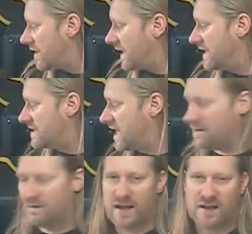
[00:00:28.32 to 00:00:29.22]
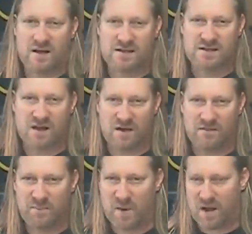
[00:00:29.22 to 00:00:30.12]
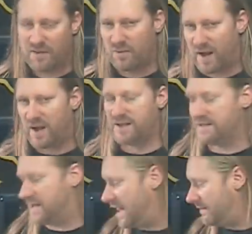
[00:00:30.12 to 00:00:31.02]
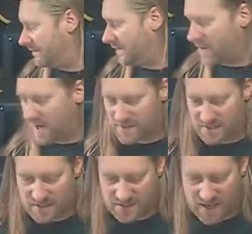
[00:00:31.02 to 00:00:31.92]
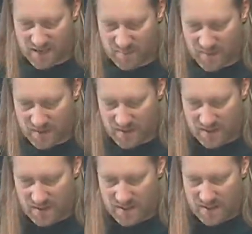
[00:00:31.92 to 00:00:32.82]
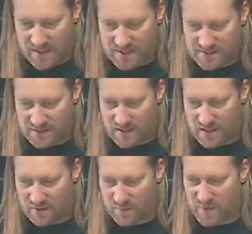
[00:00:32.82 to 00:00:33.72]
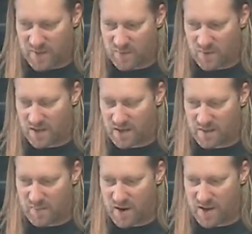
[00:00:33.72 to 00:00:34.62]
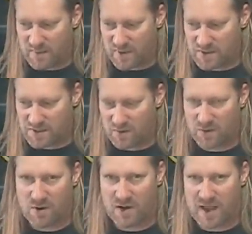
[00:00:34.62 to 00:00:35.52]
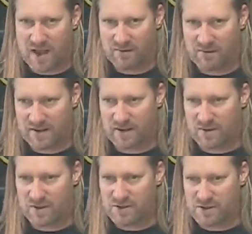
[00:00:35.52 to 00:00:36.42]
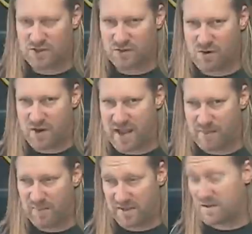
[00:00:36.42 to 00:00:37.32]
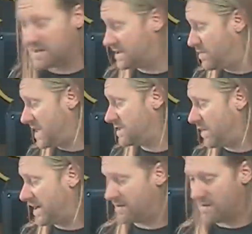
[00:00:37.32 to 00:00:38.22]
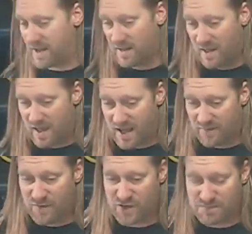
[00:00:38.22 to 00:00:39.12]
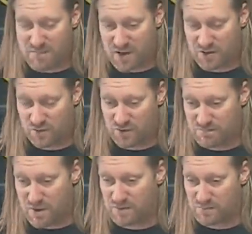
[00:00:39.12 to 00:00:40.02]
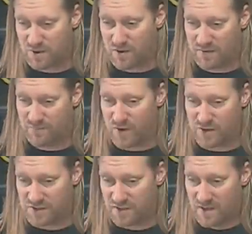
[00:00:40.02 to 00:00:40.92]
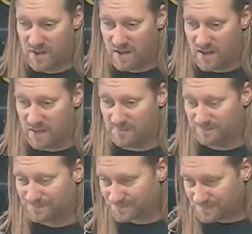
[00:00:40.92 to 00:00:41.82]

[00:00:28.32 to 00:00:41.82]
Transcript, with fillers: clean channel all that kind of stuff. But the way I see it, the way I see this amp, is that a lot of people are kind of buying it because they want to rock out, right? They want to use it as a rock amp because it's a Bassbreaker, right? And the first Marshall was modelled on the first um,